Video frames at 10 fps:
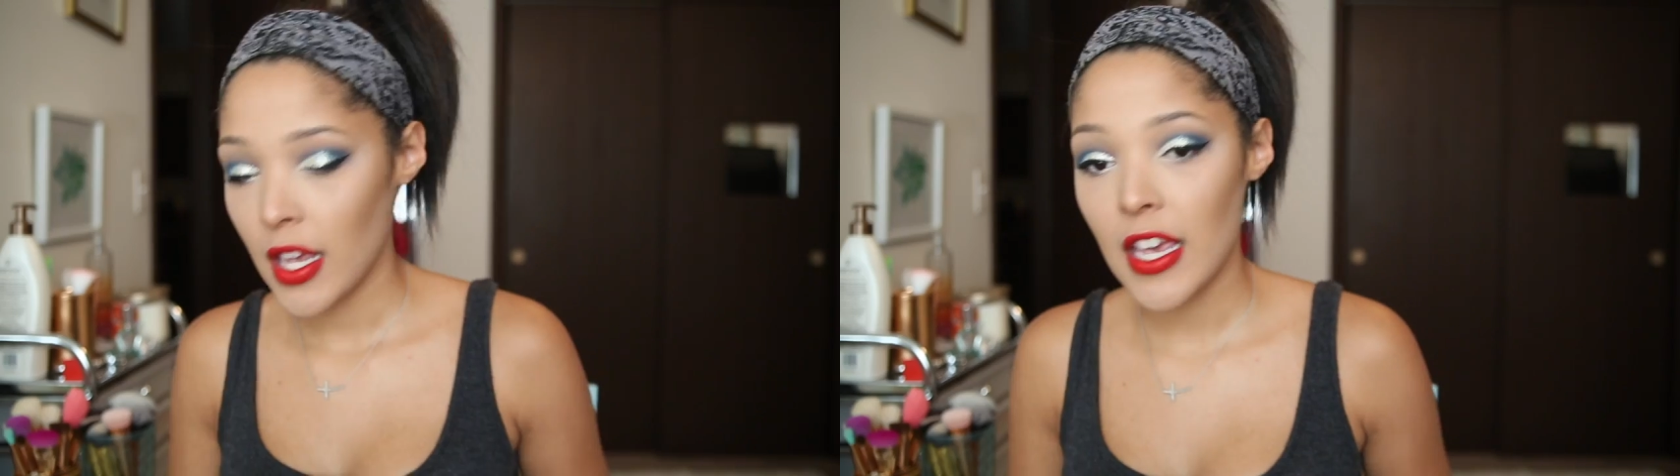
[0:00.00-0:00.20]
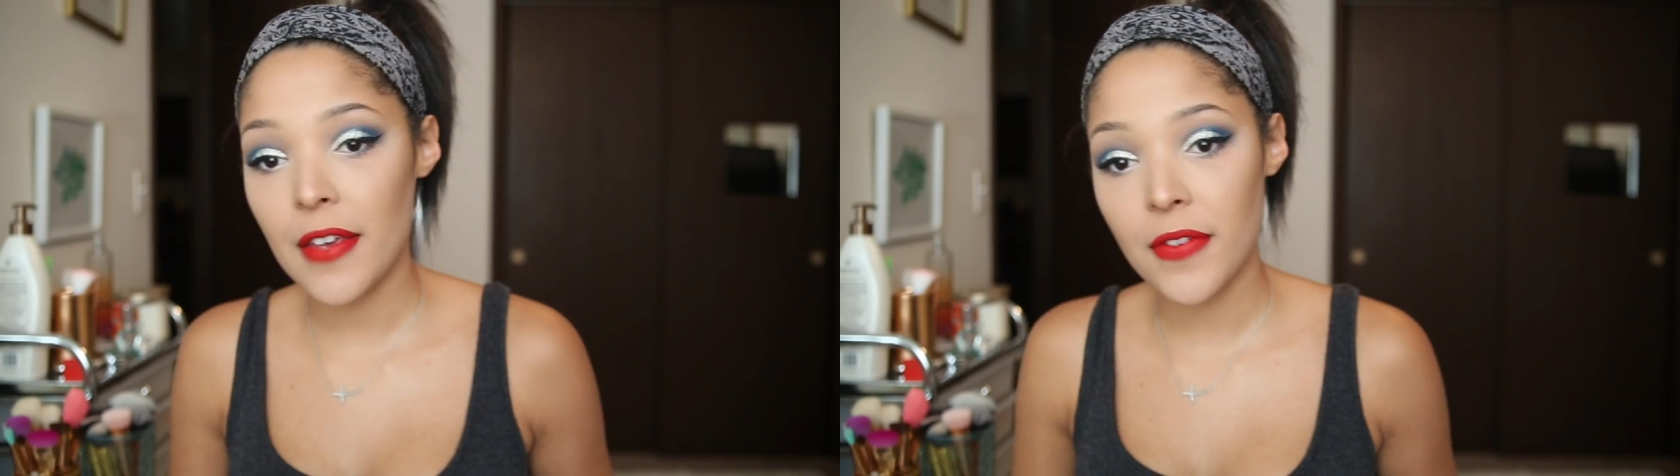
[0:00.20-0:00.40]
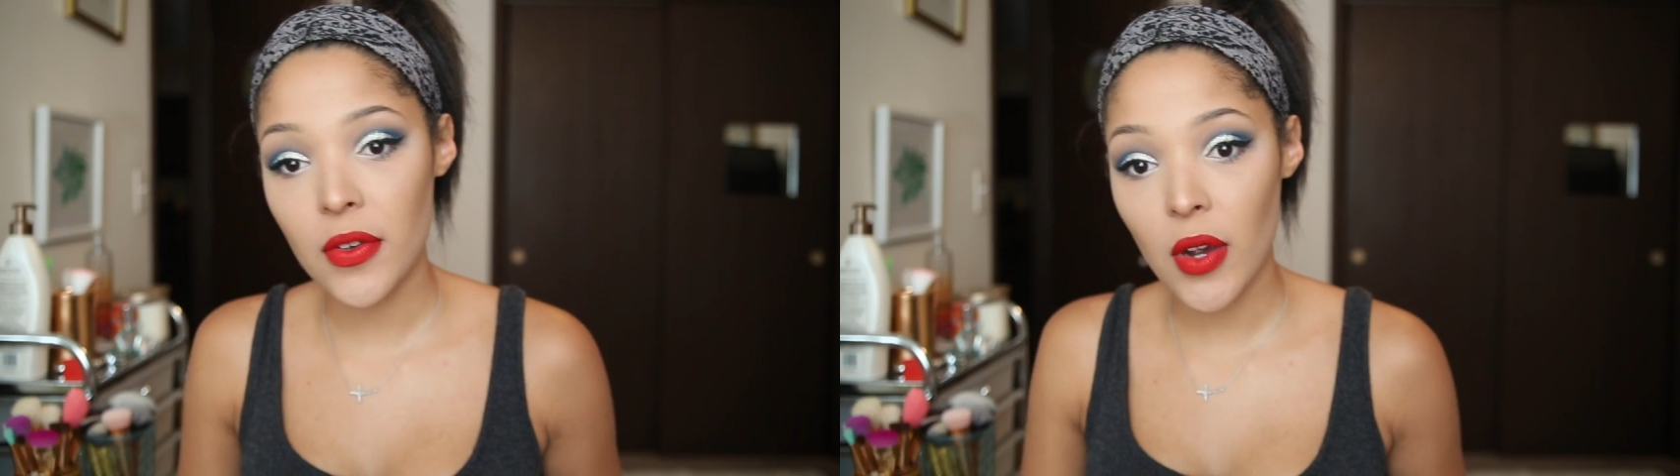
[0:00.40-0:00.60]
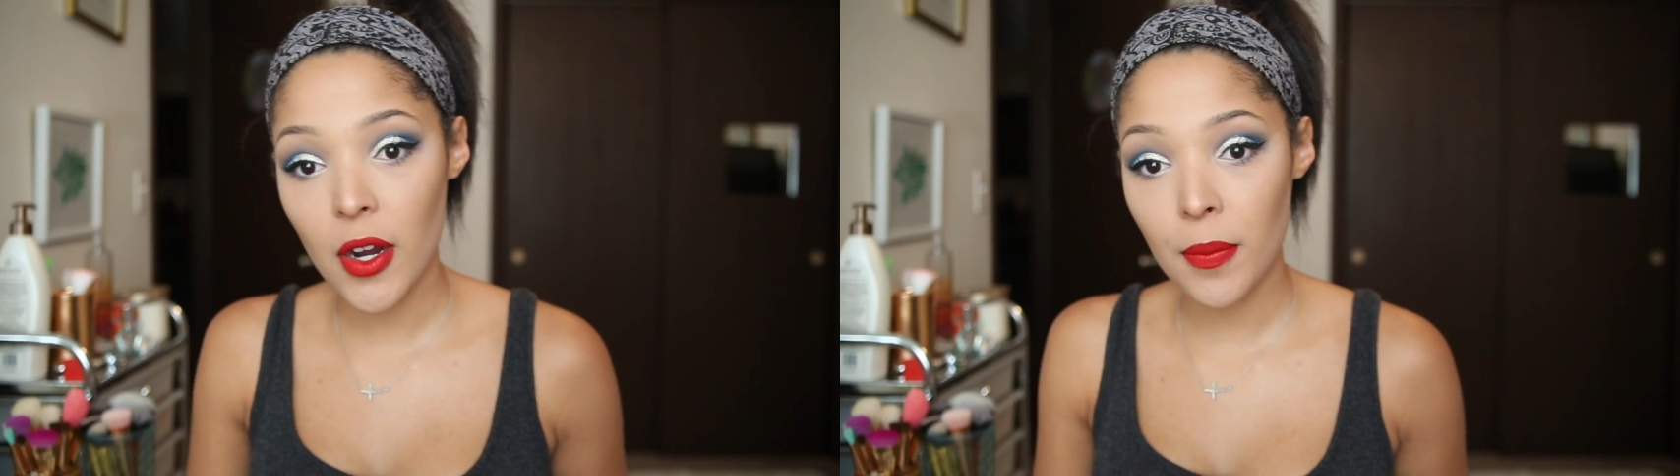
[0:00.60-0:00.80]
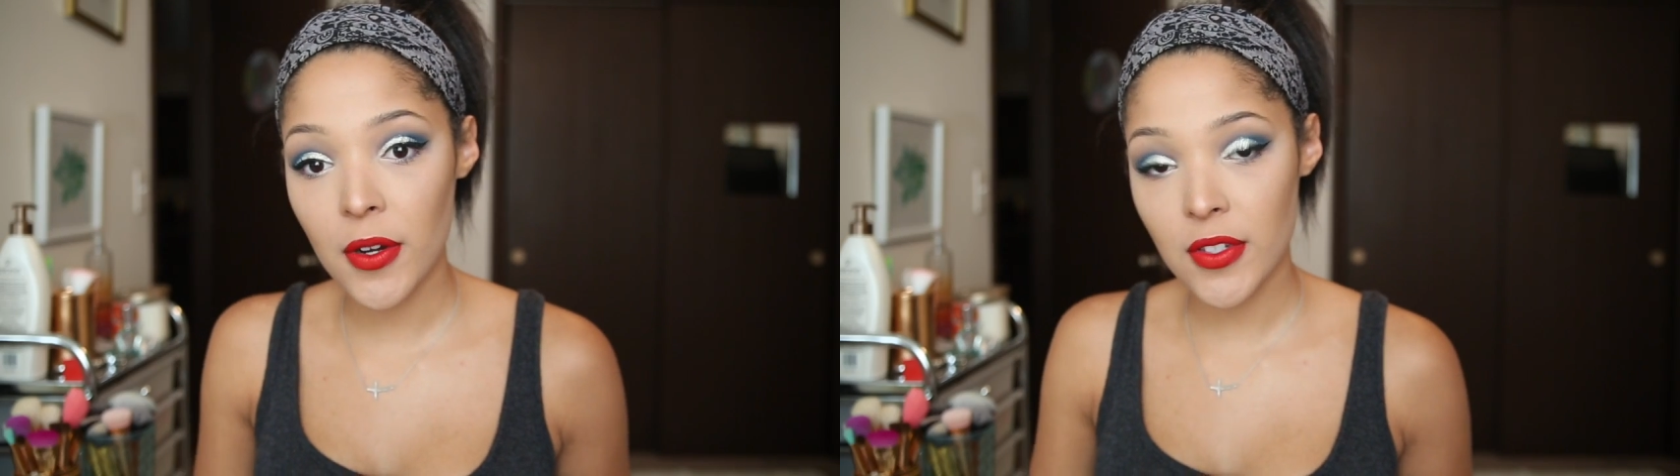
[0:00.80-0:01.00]
If you
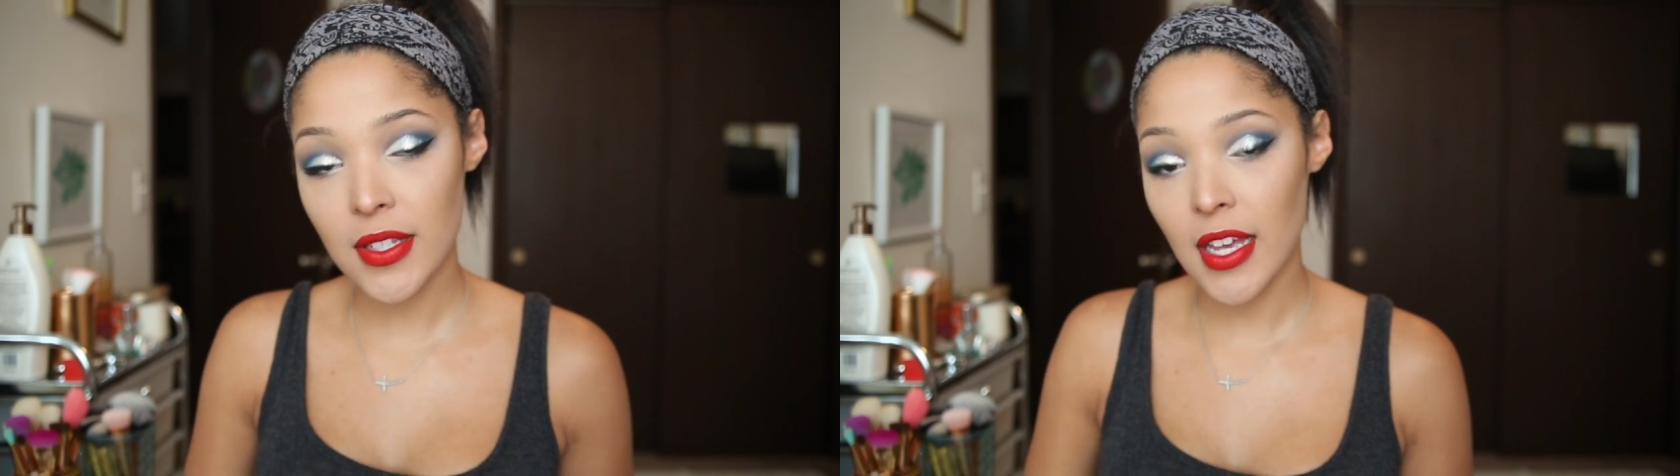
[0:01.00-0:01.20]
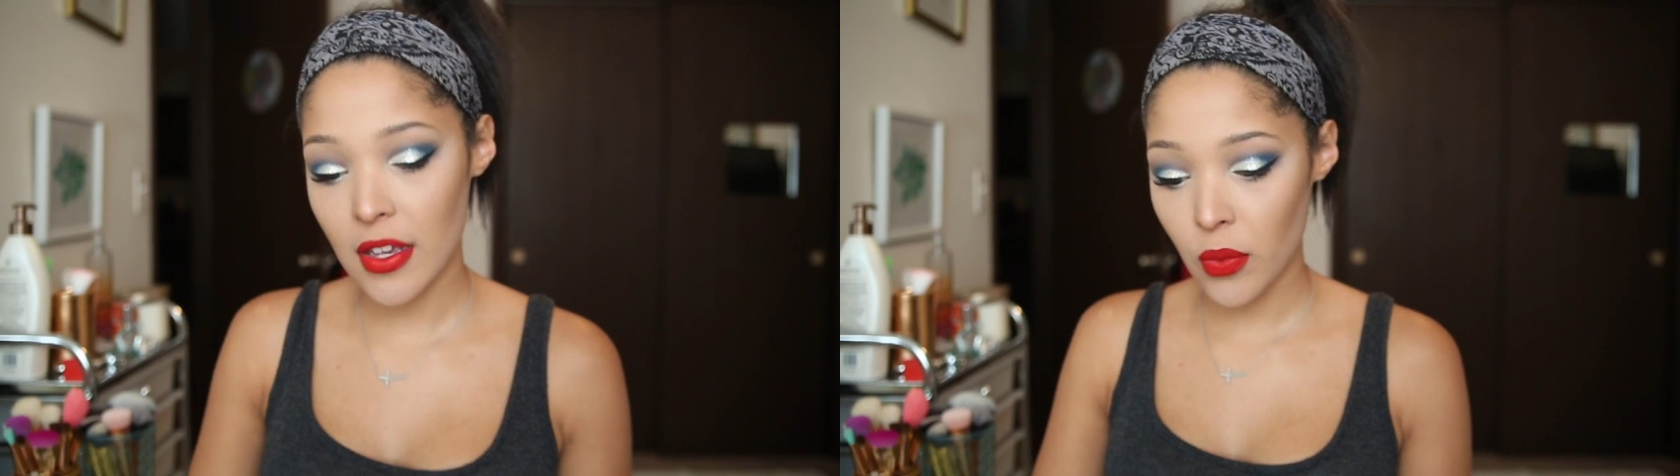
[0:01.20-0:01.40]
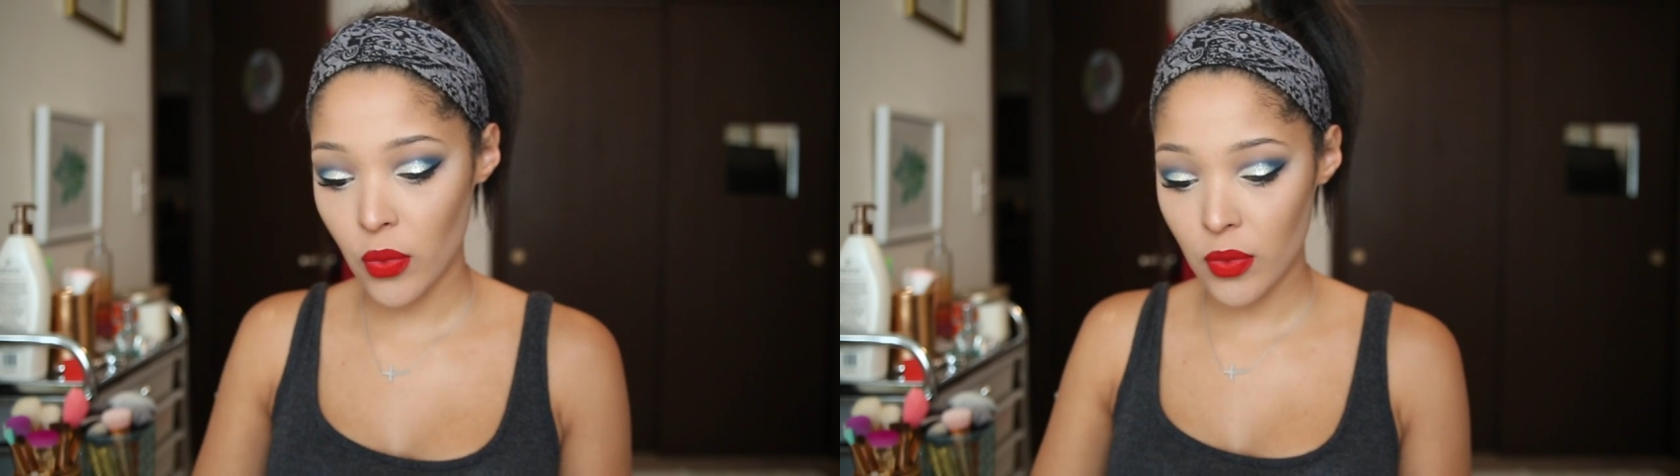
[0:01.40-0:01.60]
are a person that